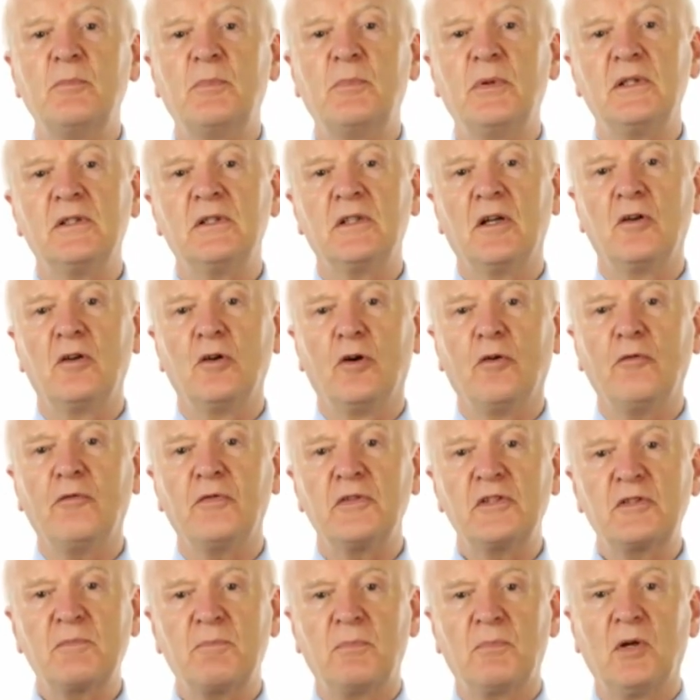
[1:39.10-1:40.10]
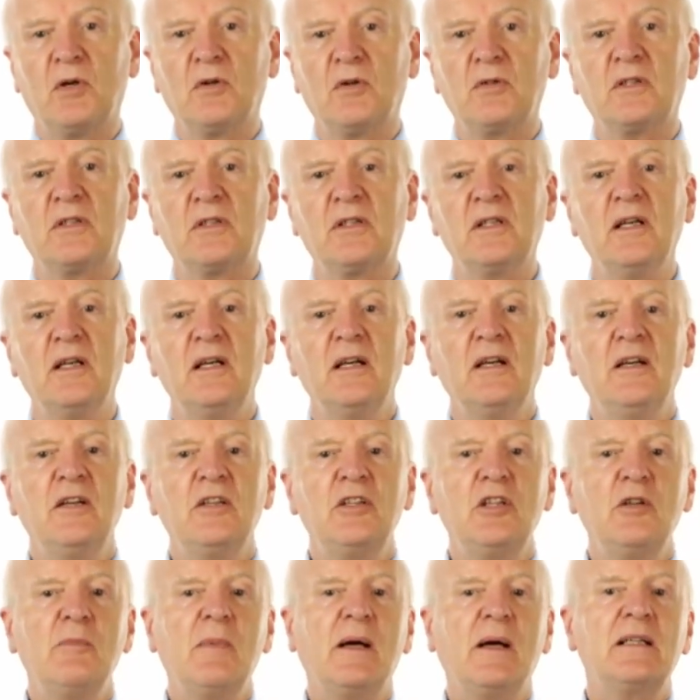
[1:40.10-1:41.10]
to build an office block,
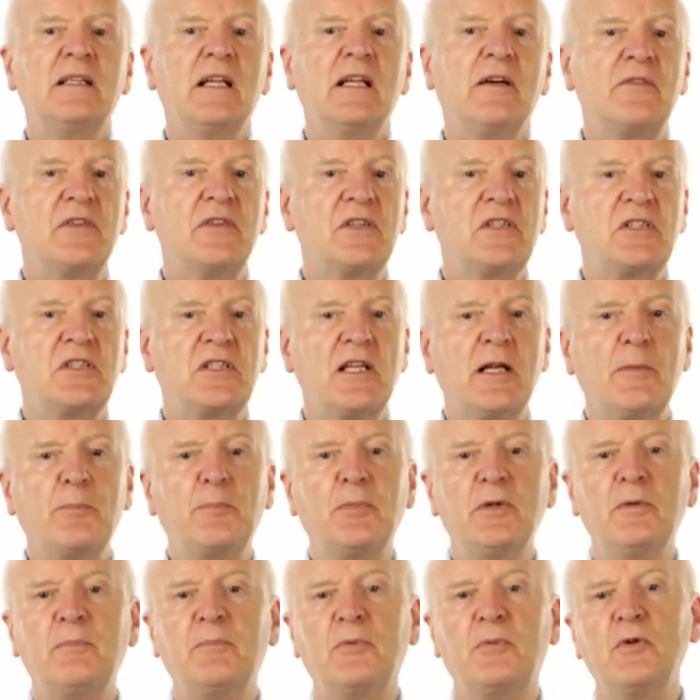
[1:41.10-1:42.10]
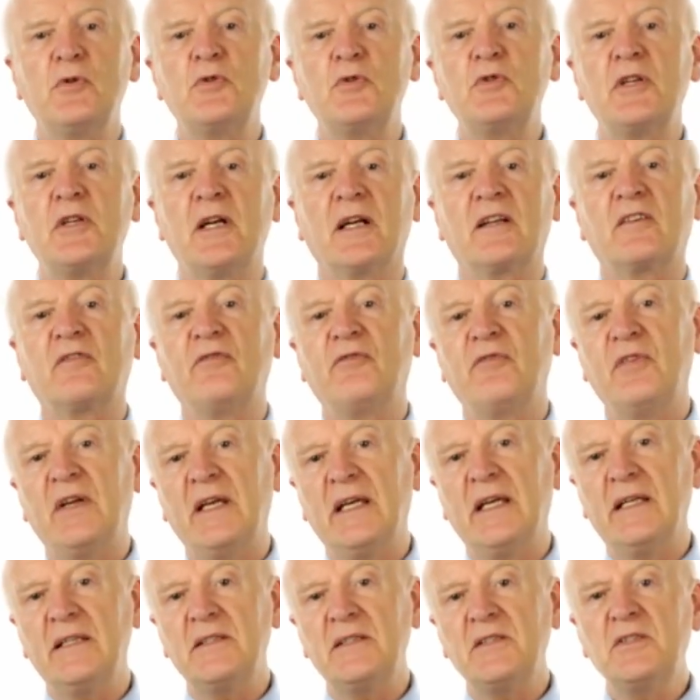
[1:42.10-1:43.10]
you might have a separate project
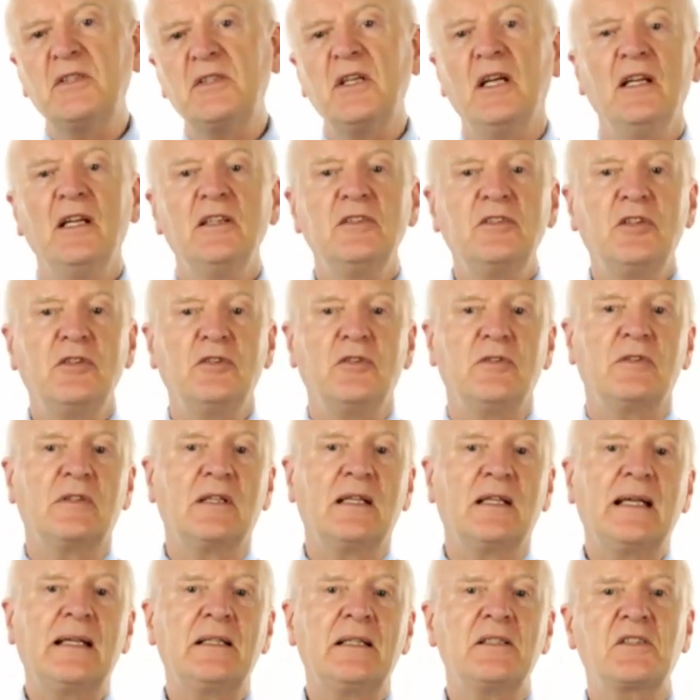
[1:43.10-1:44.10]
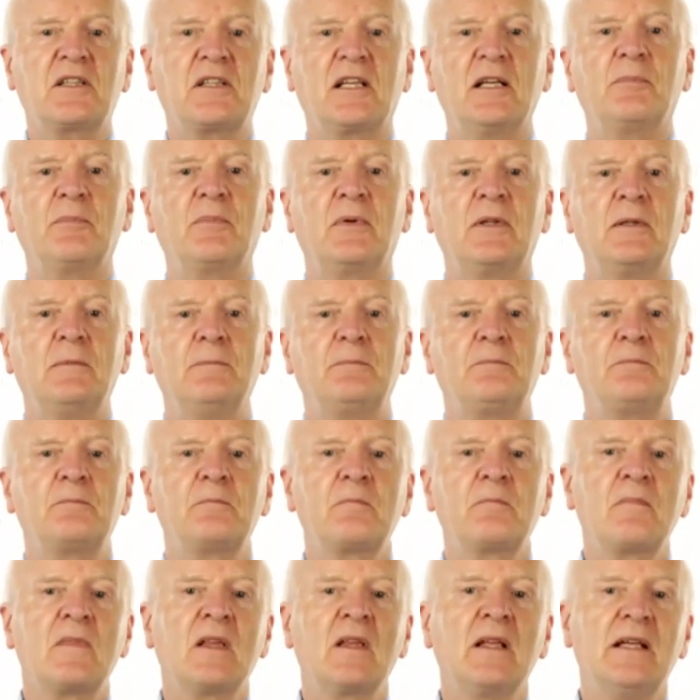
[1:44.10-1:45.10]
phase to do the landscaping.
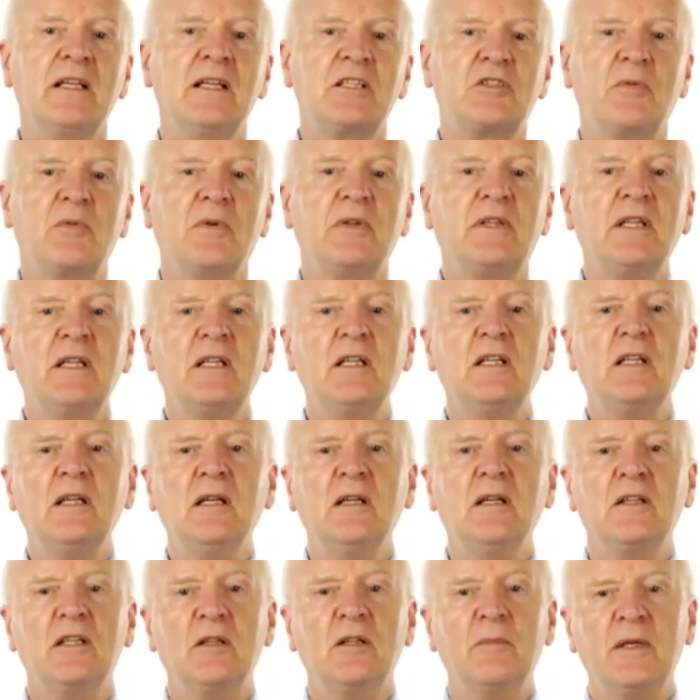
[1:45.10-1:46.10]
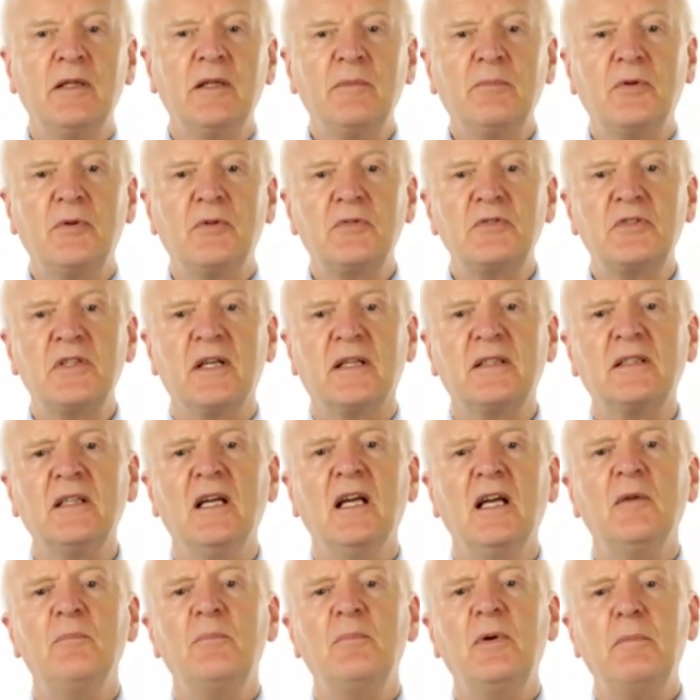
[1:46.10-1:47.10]
It's within the main project
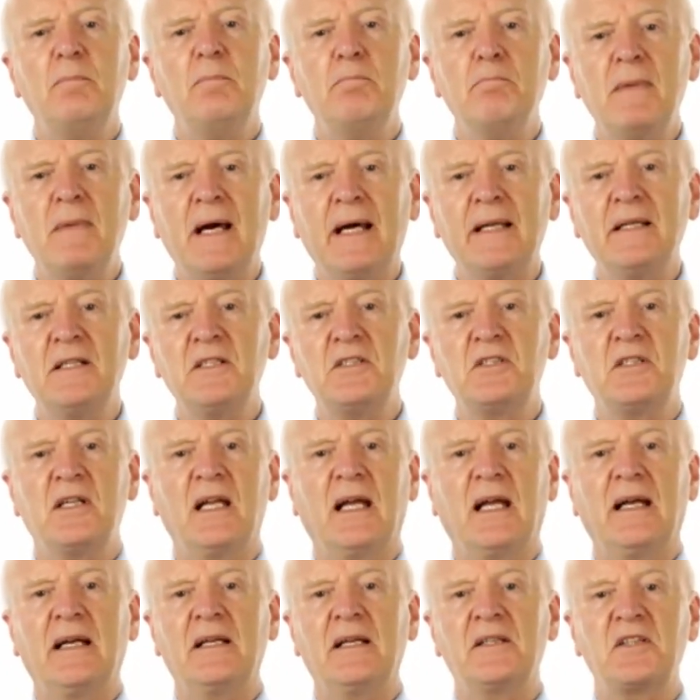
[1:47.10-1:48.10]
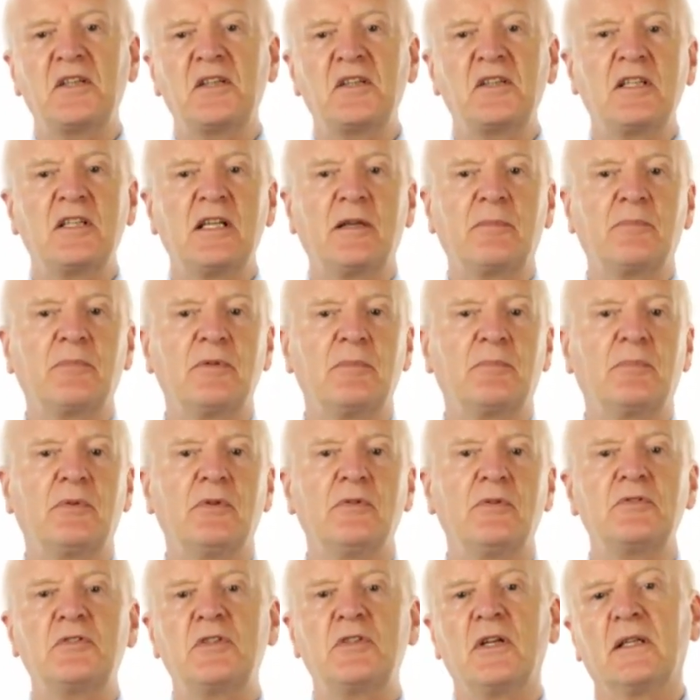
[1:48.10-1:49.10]
but managed as a separate
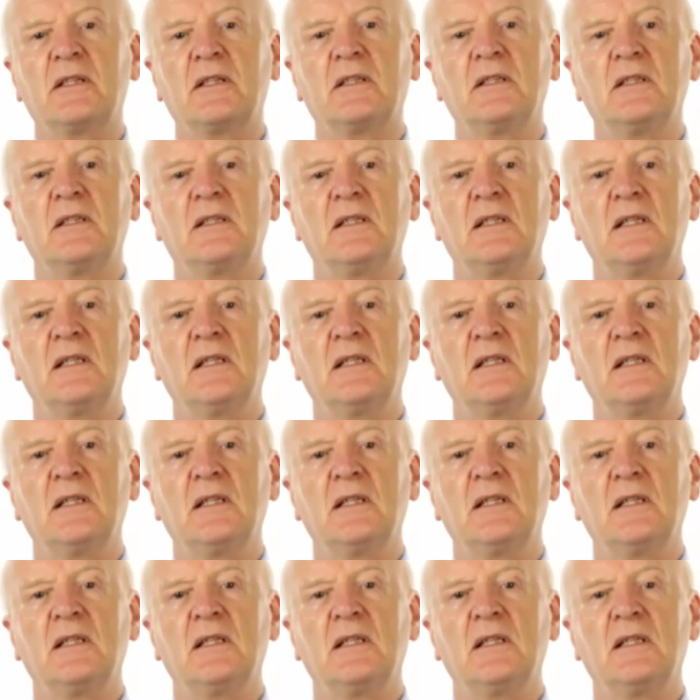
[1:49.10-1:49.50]
project.